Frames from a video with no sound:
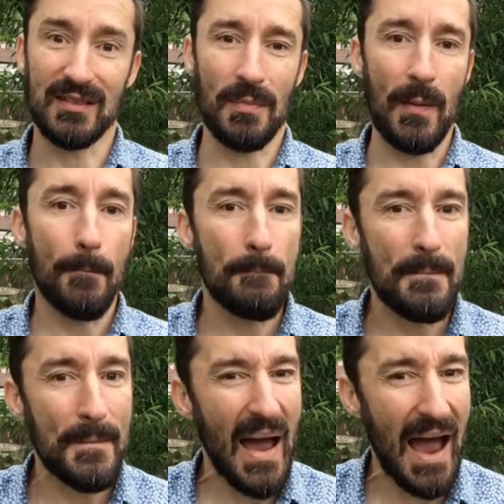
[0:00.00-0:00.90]
It's about
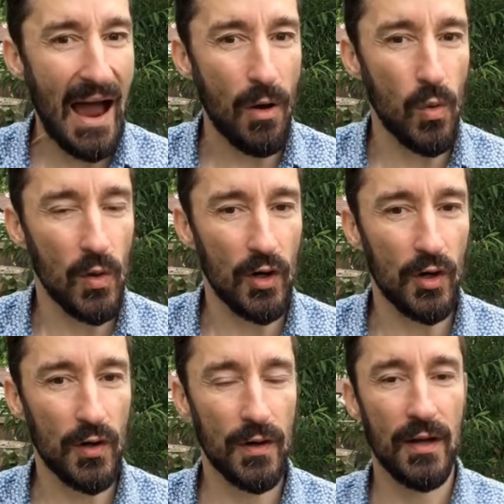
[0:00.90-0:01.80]

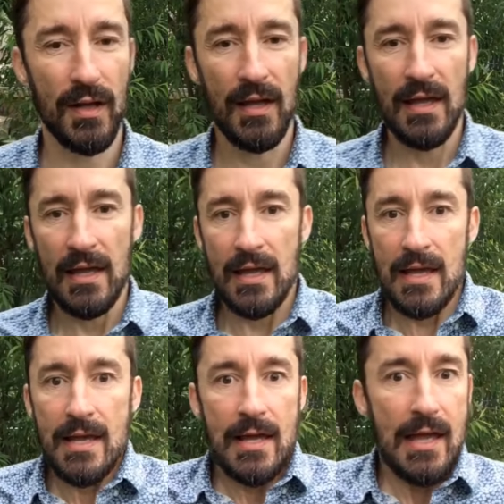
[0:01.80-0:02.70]
power.
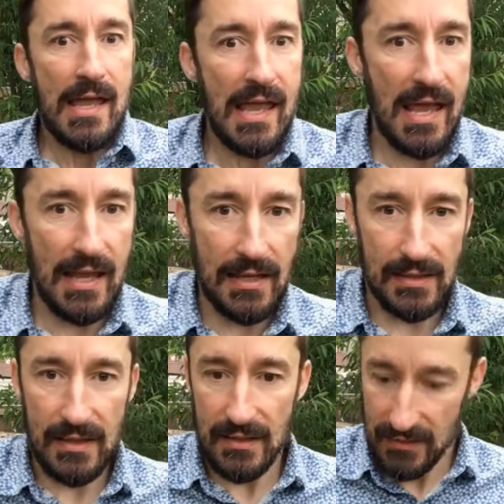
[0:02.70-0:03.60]

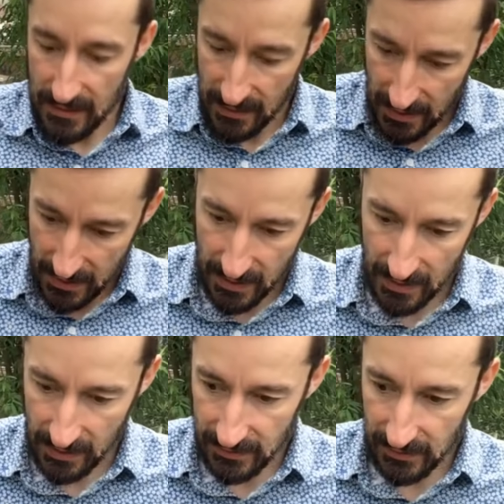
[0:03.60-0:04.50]
And in
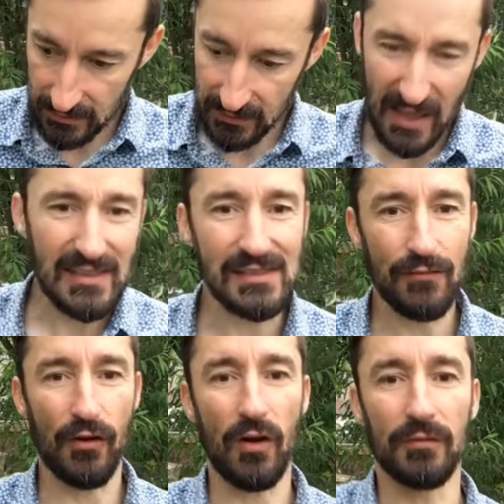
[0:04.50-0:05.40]
the less
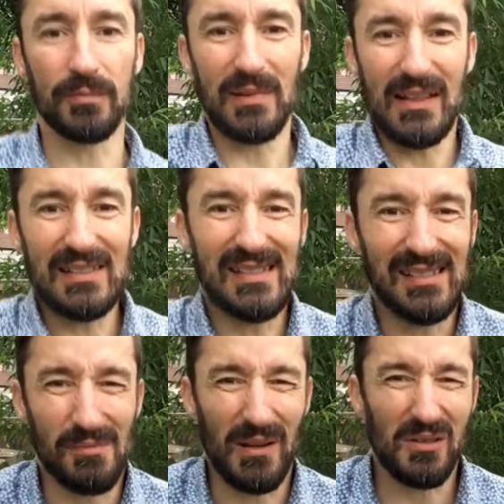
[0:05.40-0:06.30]
evolved place,
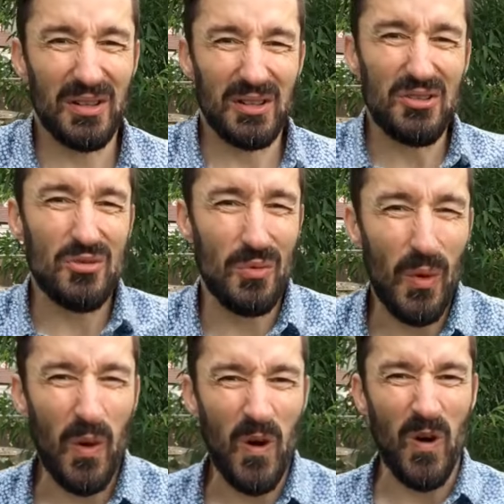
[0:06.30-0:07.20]
it's about
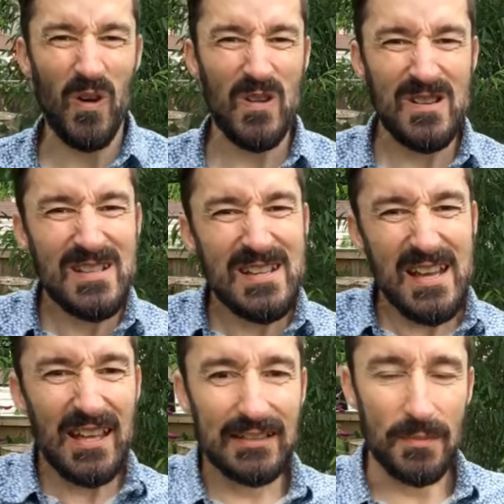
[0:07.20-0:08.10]
control.
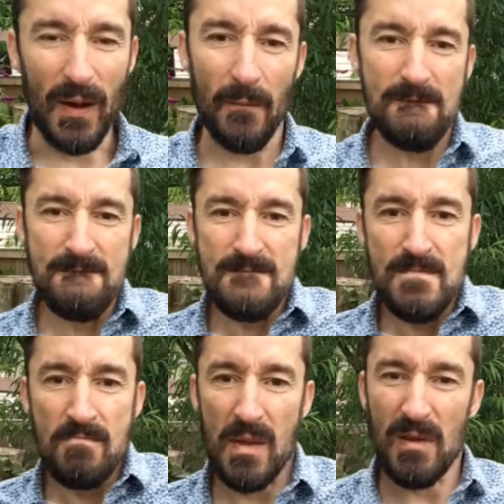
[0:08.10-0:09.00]
It's about
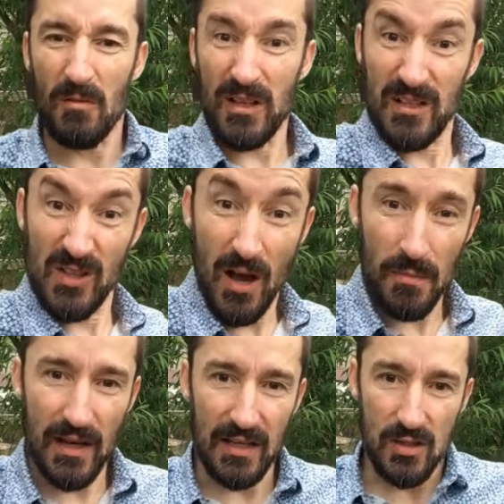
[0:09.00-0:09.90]
maybe I want to
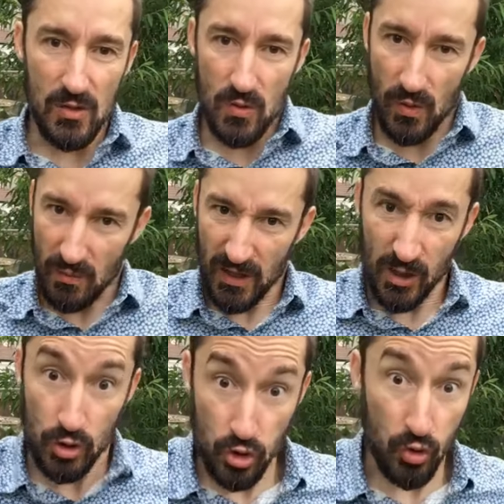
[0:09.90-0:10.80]
dominate you, or I want to
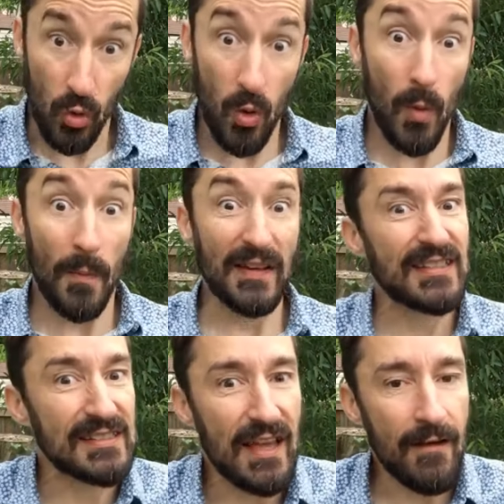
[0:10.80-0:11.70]
control
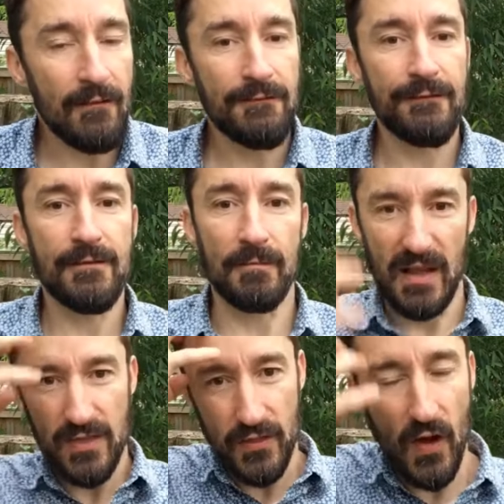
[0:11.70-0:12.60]
myself,
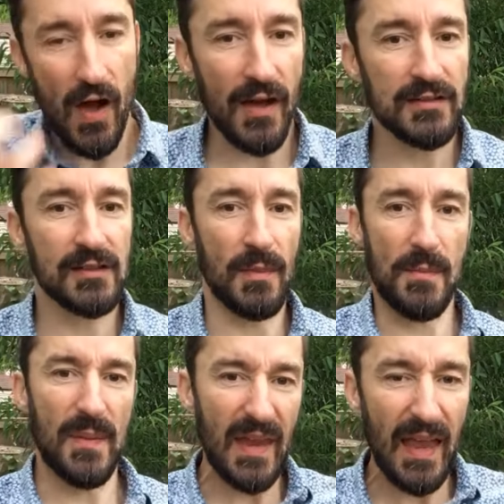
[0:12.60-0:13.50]
my thoughts,
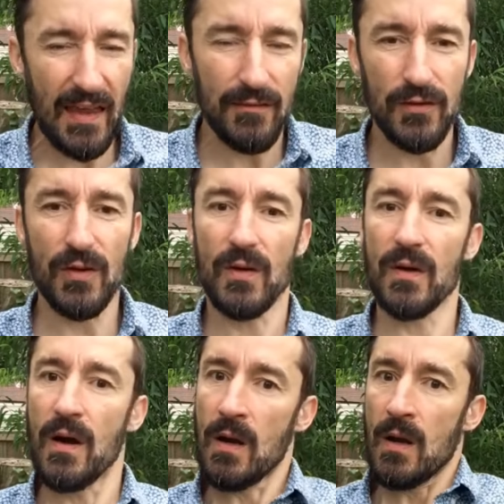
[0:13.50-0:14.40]
my behavior,